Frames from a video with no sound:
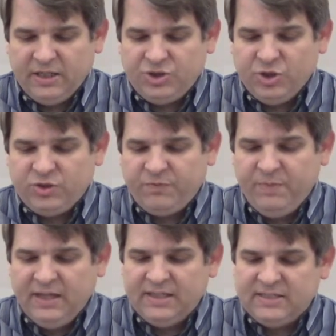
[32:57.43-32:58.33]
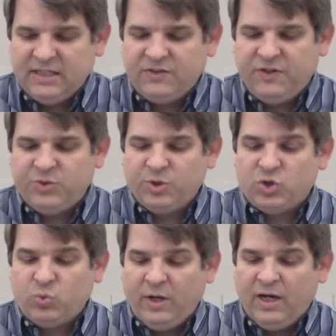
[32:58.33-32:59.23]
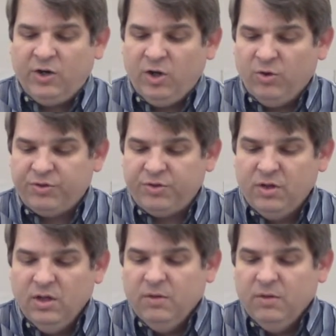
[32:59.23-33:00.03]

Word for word: And Joseph made the sons of Israel swear an oath,